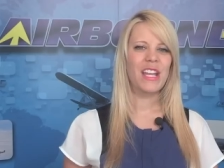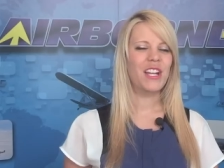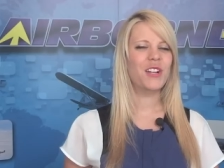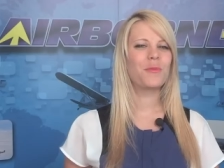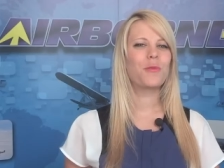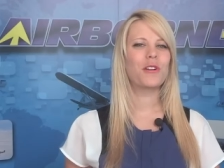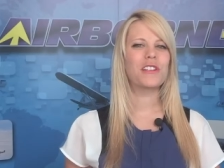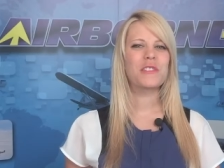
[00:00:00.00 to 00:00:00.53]

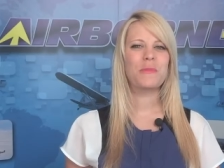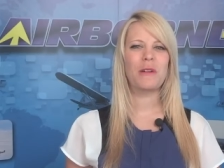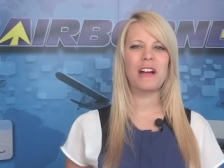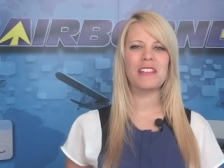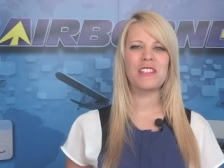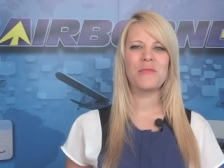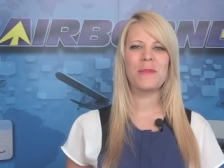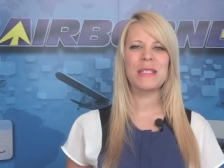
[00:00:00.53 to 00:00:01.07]
Airborne's
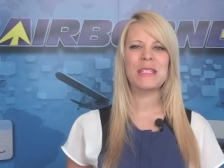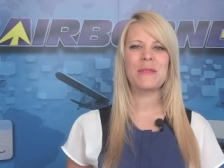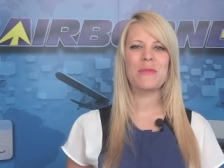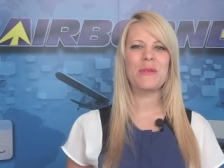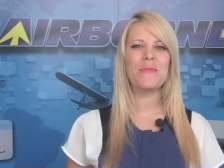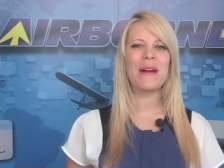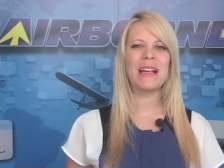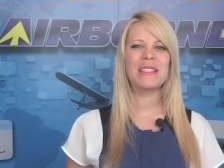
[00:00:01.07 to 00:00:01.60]
brought to you by some of
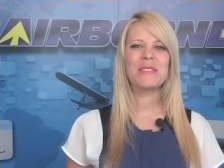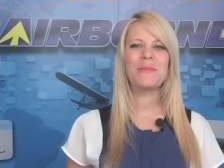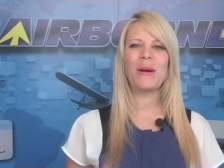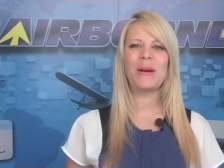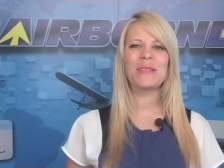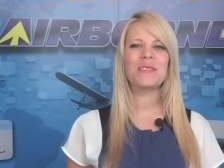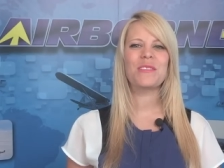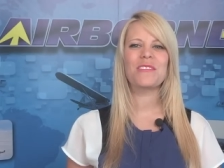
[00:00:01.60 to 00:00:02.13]
the best
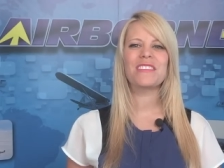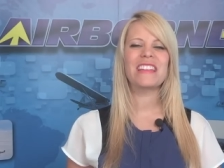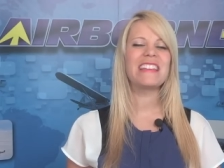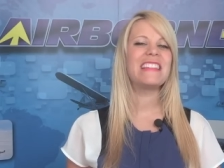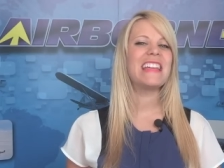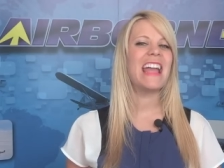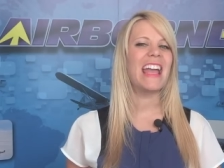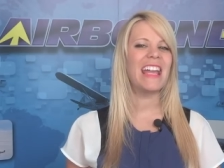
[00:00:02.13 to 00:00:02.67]
sponsors
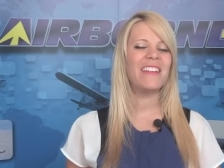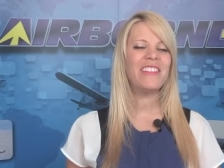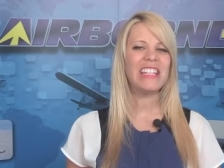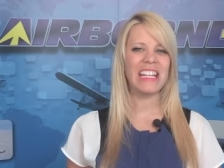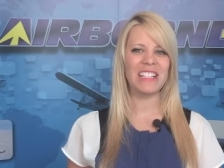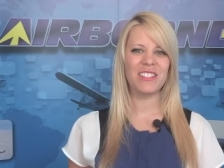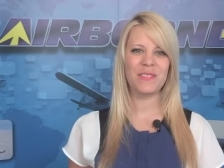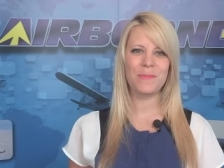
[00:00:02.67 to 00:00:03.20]
in the
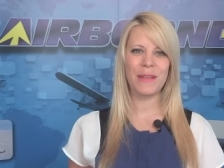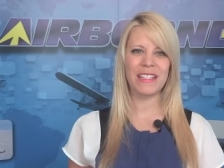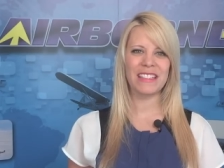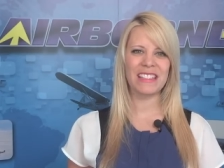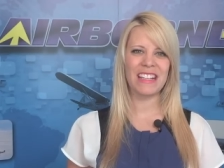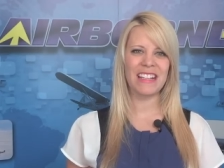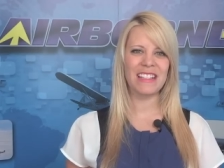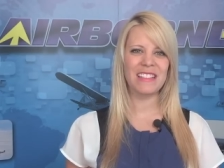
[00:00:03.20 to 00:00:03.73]
aviation
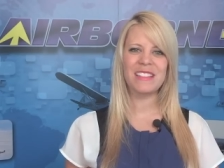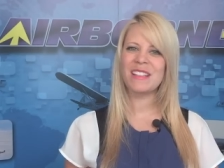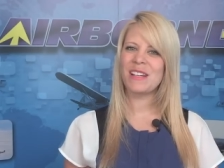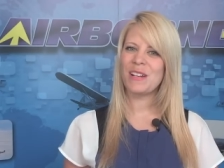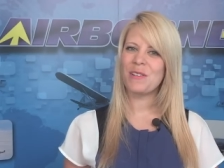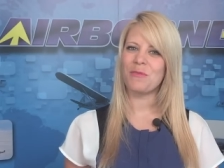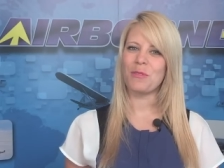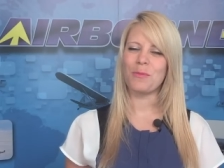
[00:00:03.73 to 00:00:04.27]
business.
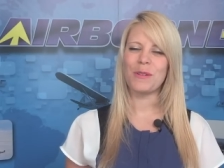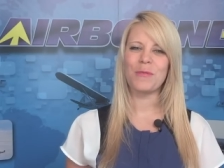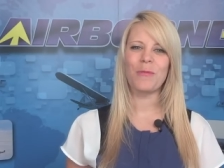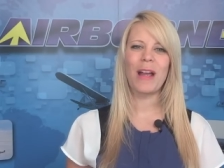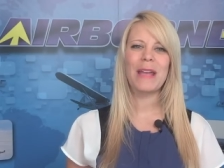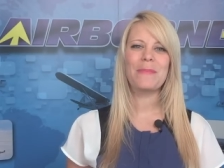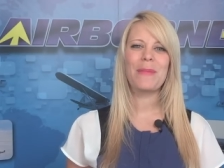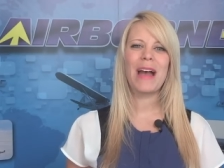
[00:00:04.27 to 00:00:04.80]
We'll be
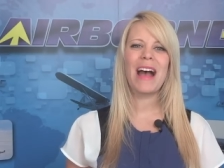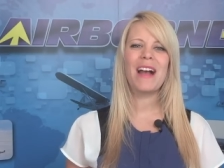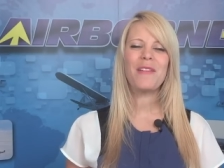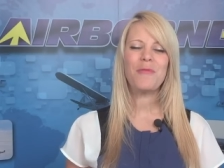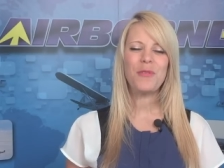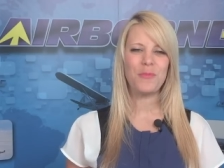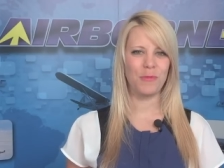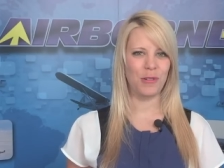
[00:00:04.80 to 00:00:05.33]
right
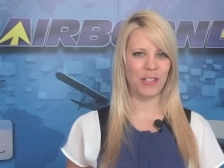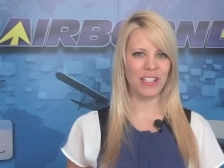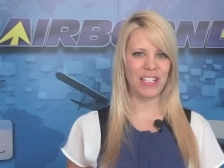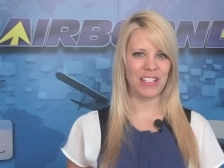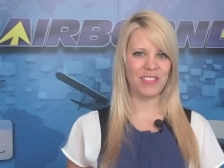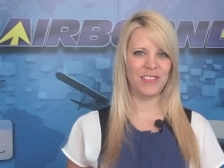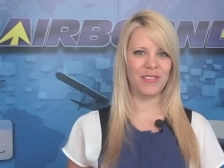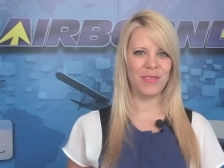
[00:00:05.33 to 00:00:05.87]
back with more
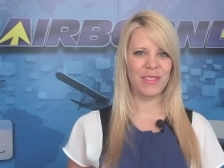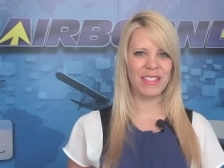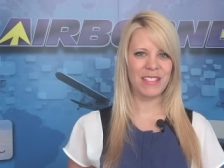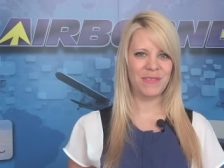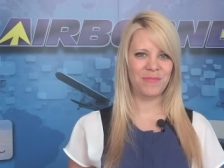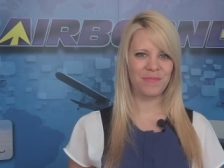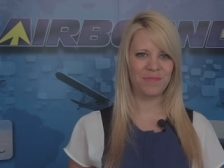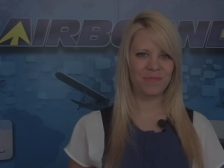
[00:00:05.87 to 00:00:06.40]
news.